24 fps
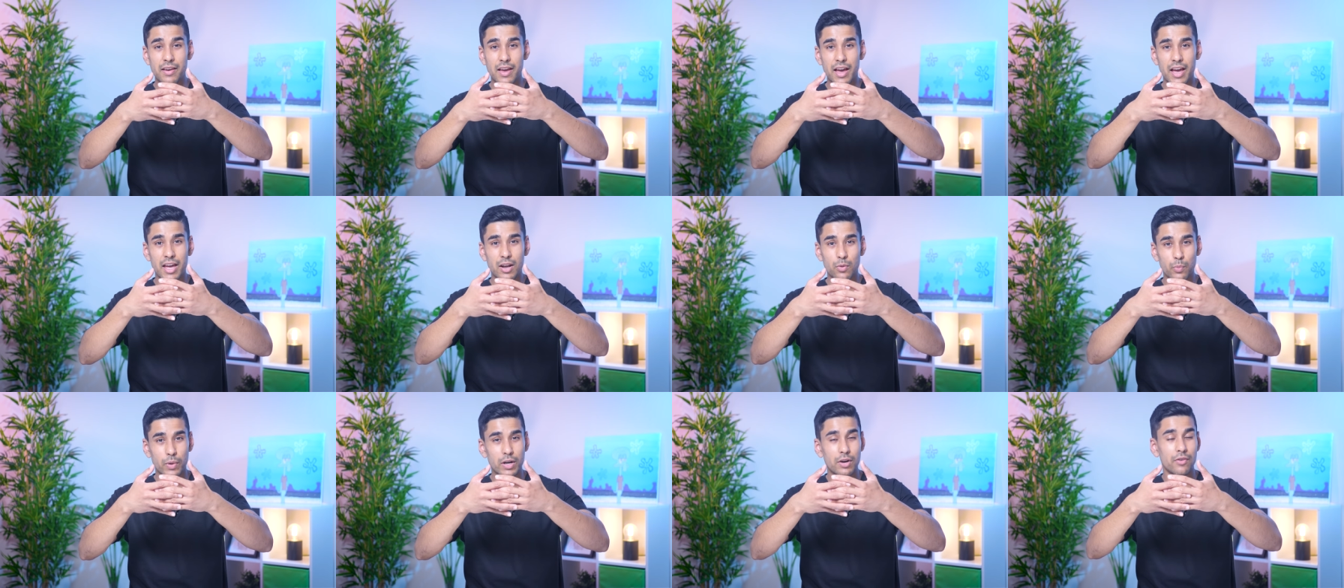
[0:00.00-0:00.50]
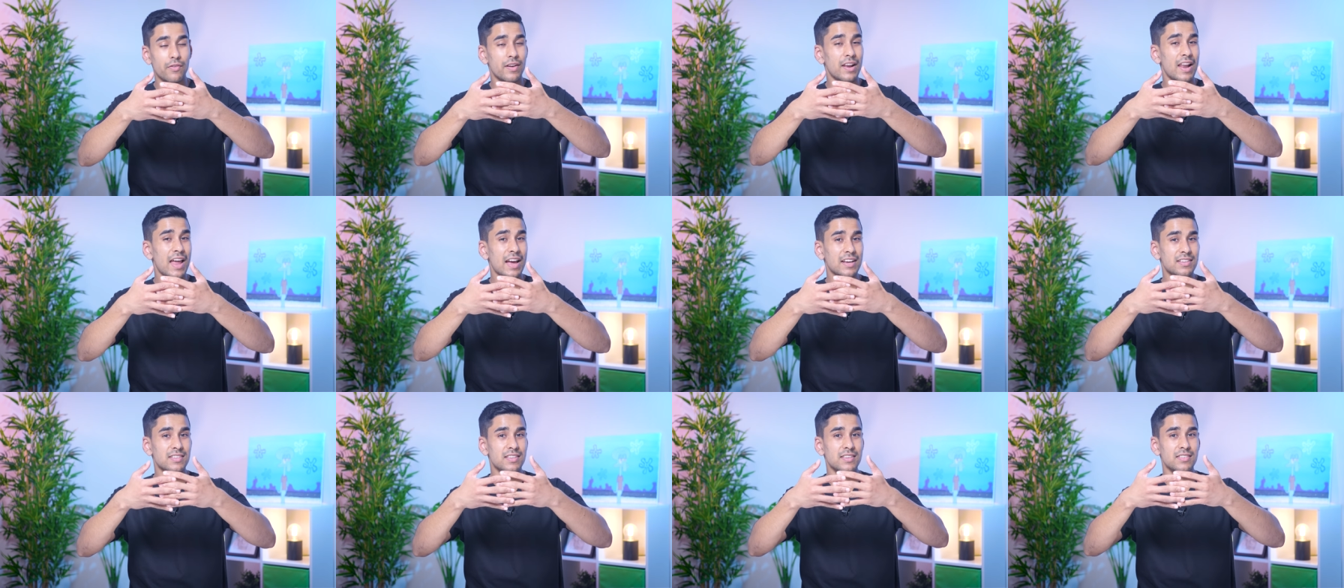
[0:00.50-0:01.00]
and when it
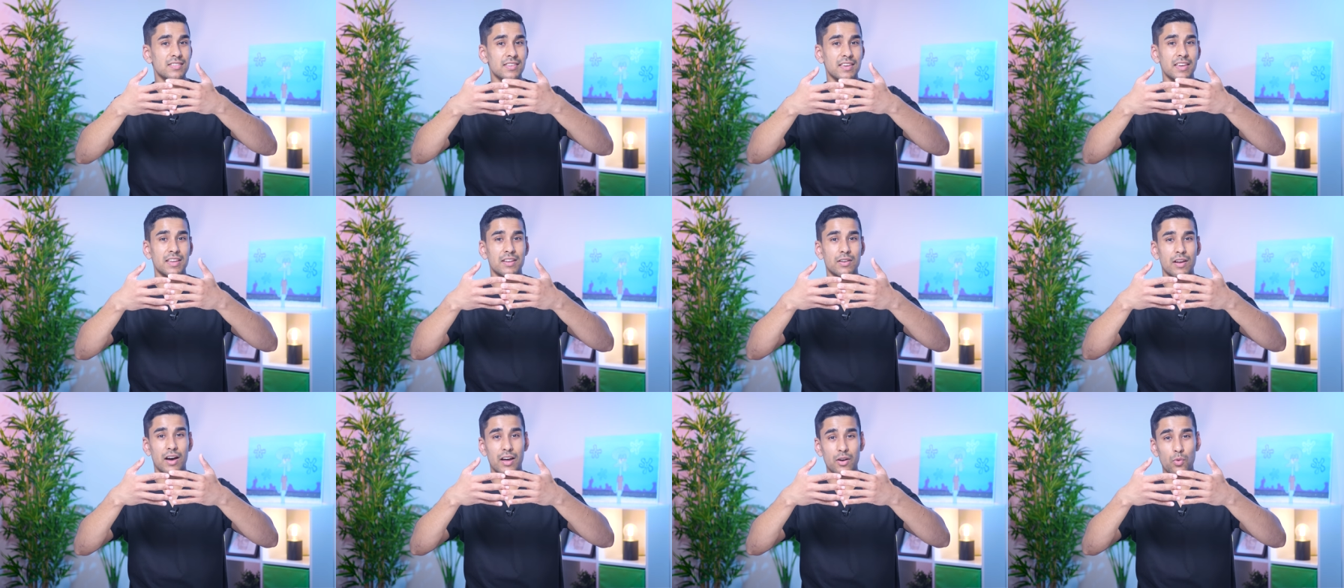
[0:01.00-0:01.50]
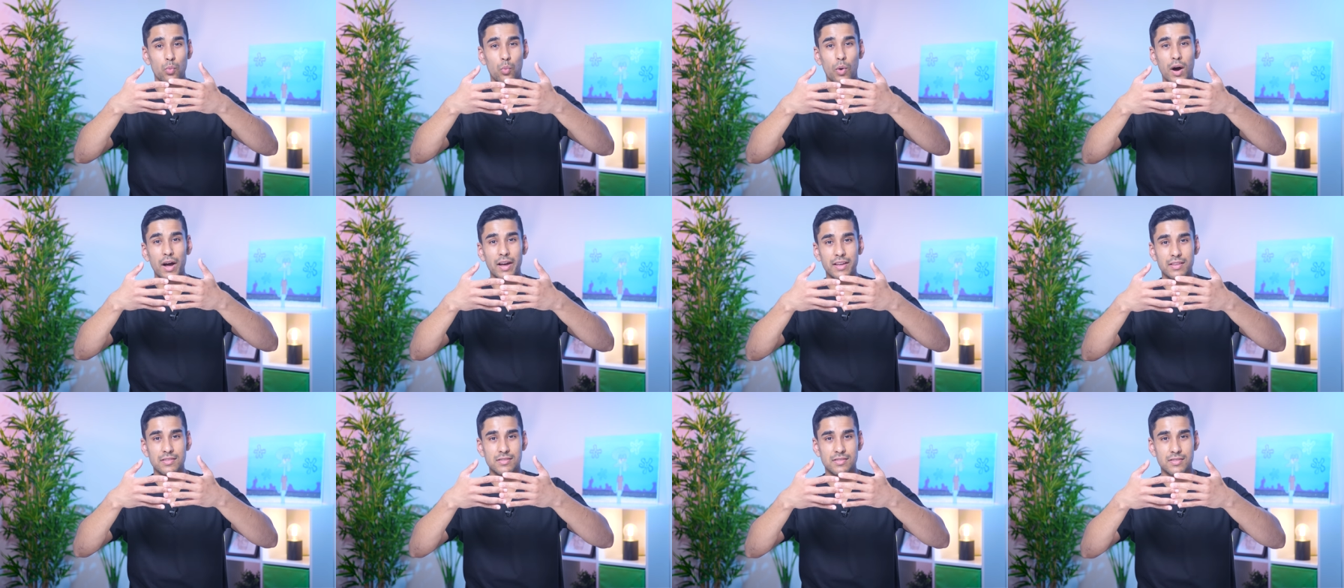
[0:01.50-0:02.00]
relaxes, it
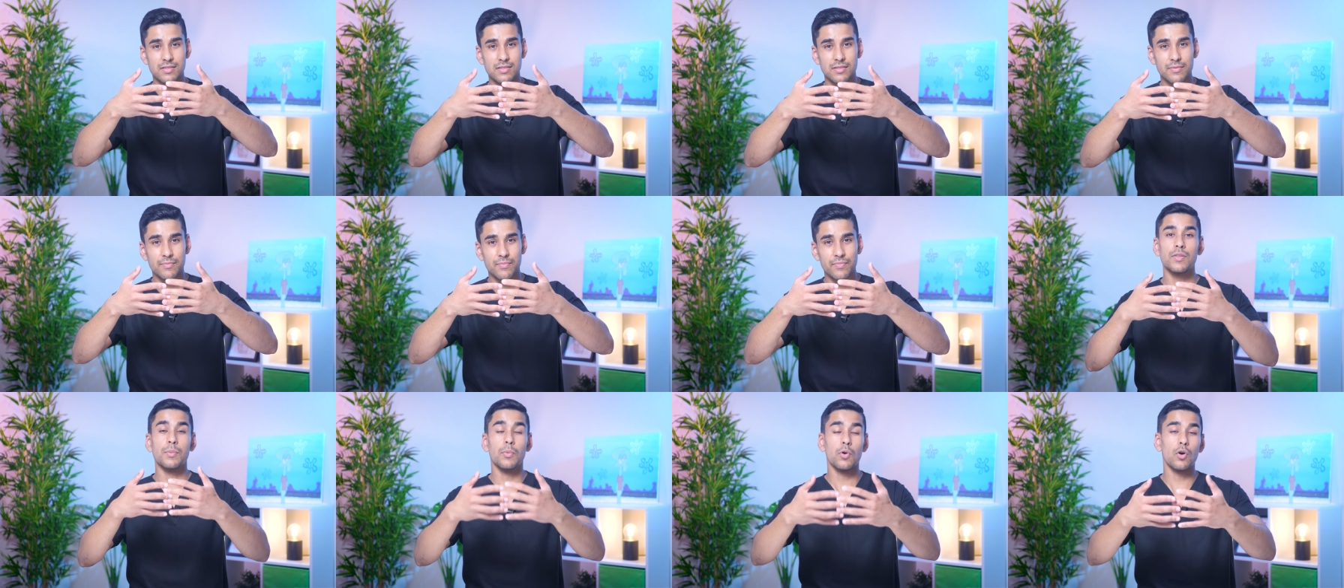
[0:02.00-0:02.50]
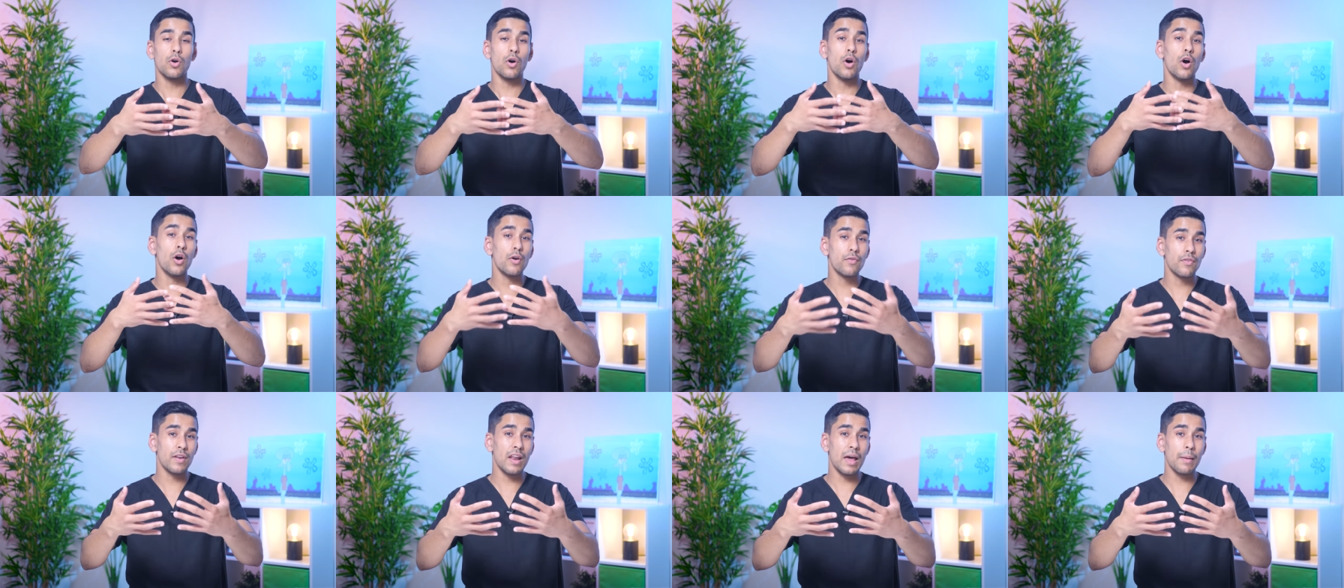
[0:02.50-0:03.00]
unwinds. The more
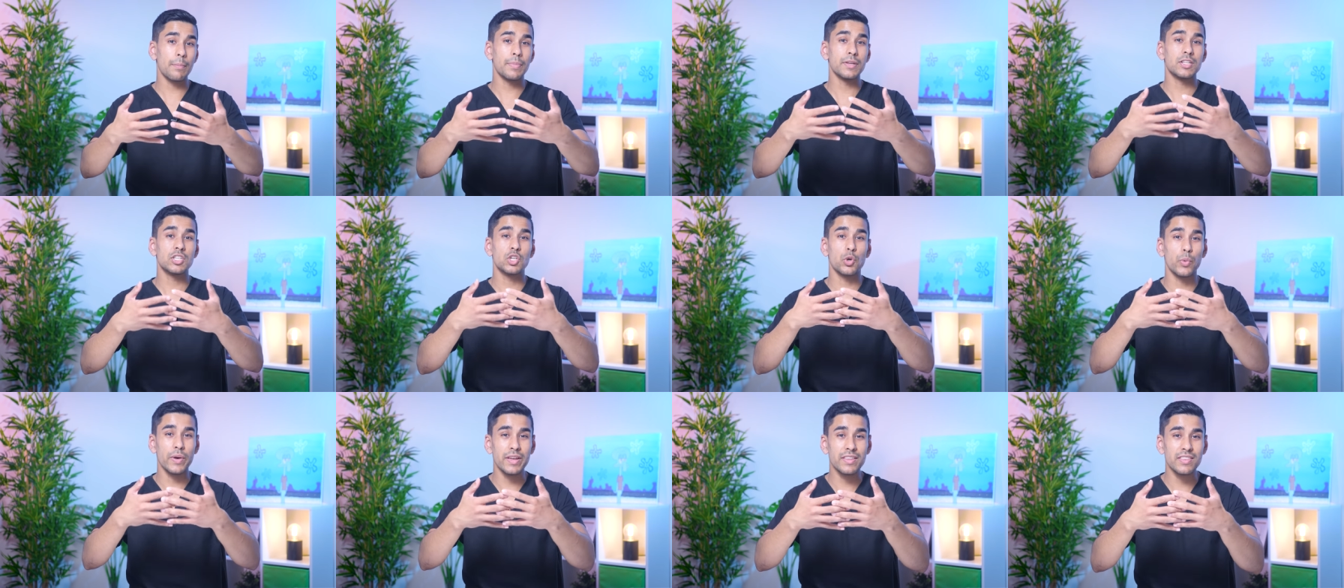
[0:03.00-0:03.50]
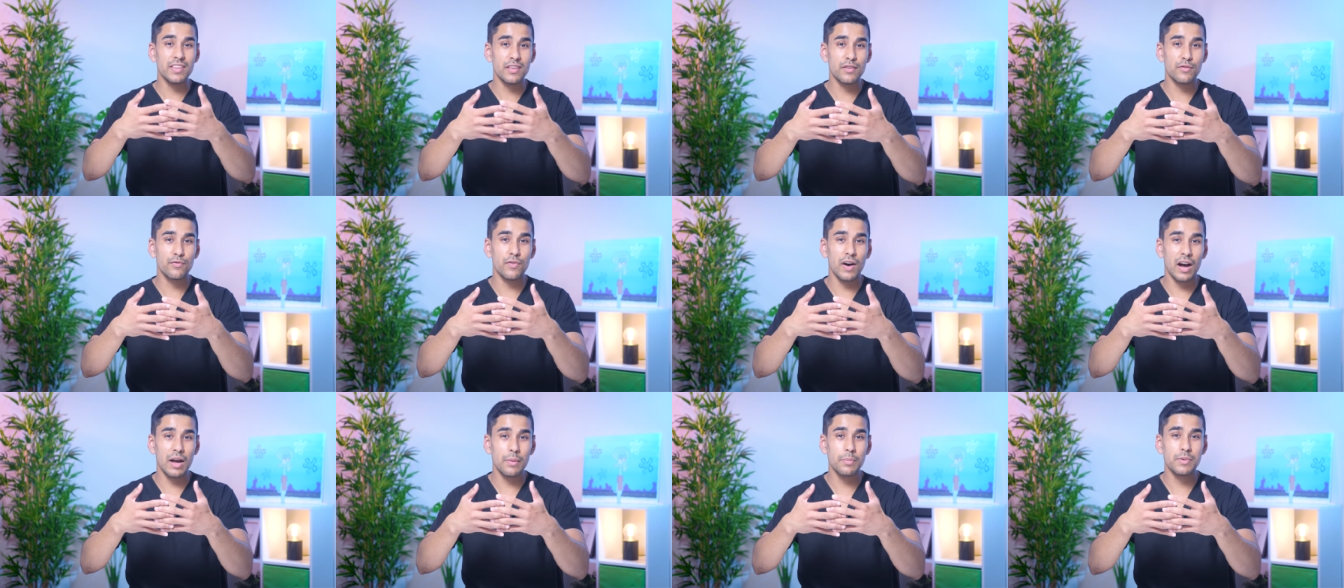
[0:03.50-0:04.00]
overlap between
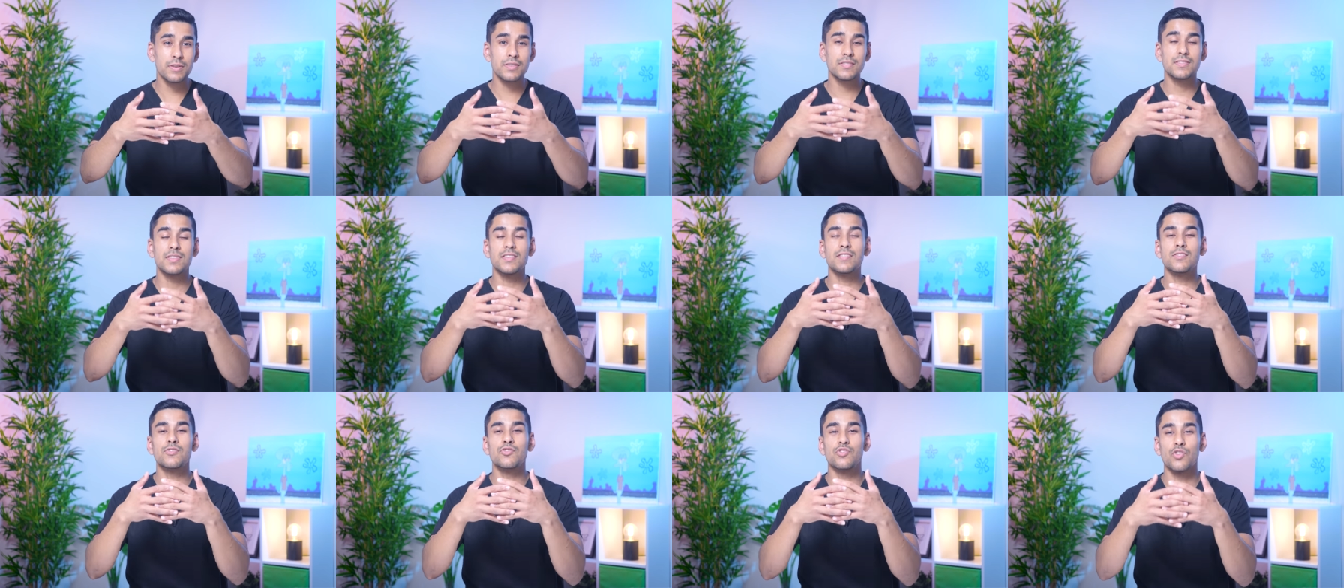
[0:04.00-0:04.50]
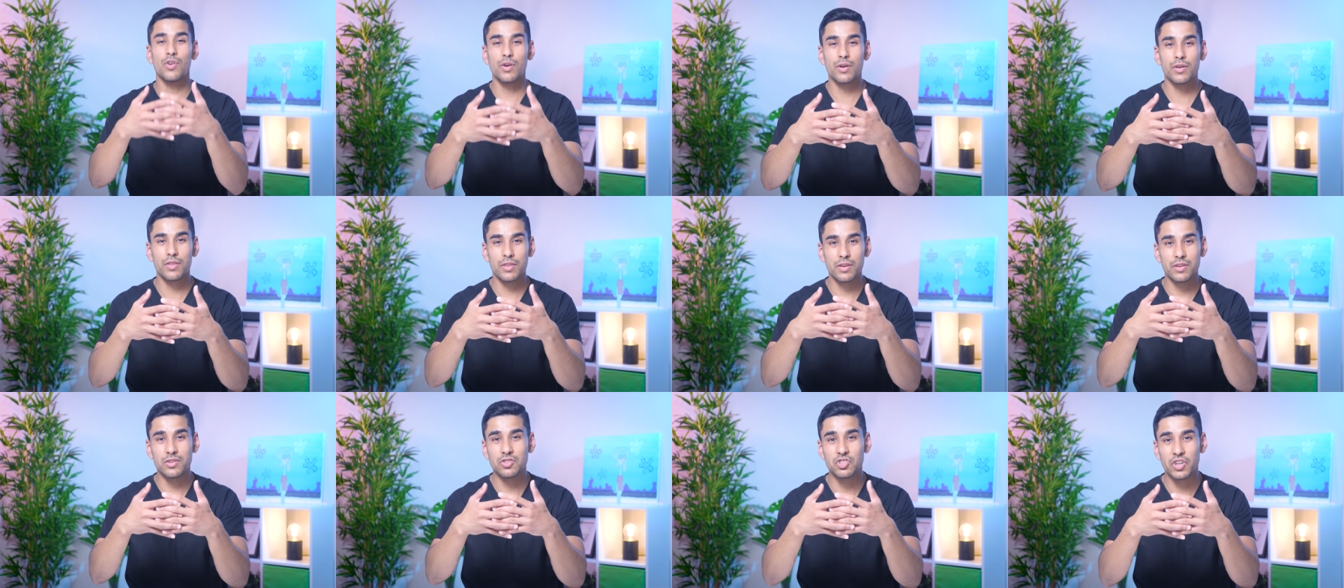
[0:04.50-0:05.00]
these fibers, the
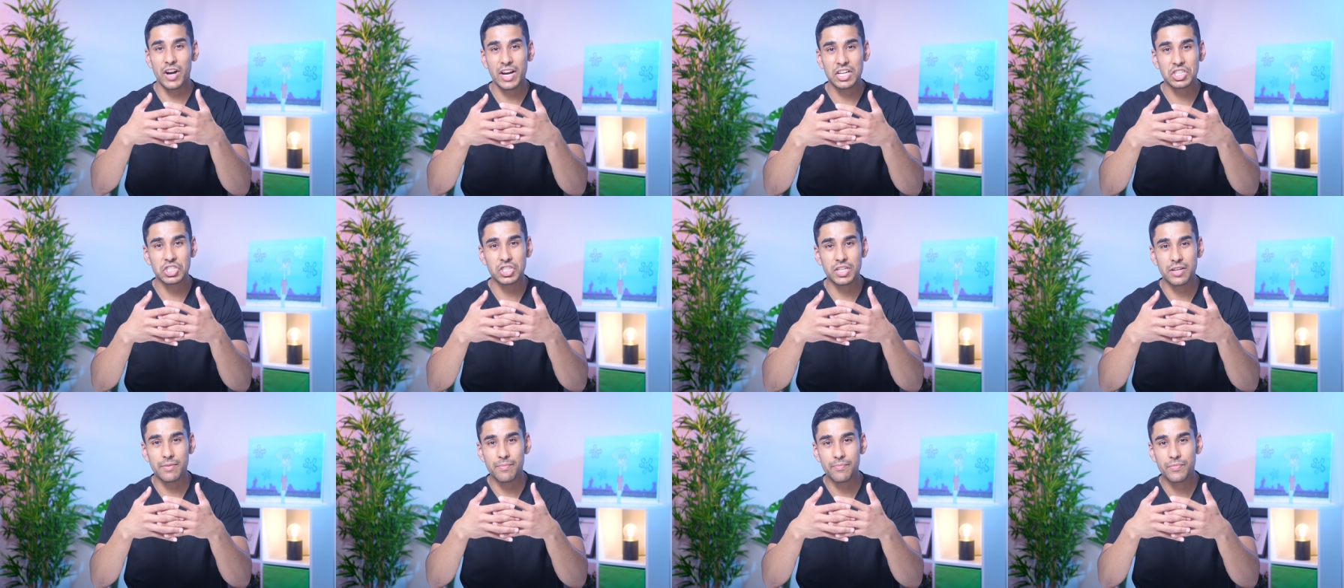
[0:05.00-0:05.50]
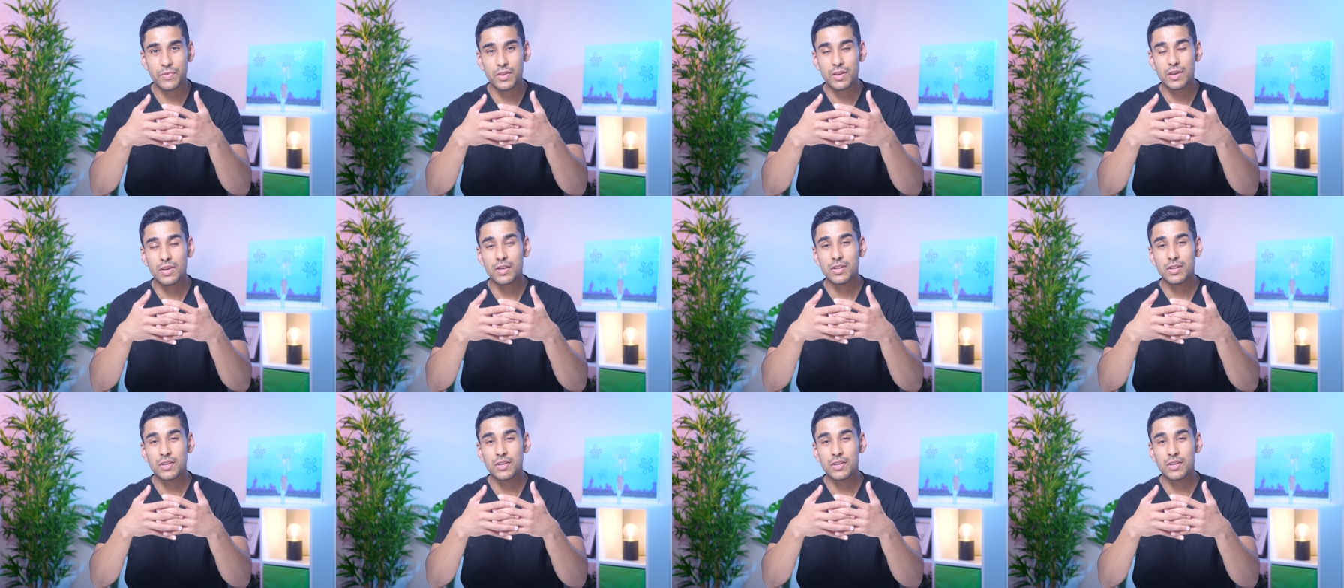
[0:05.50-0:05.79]
stronger the contraction.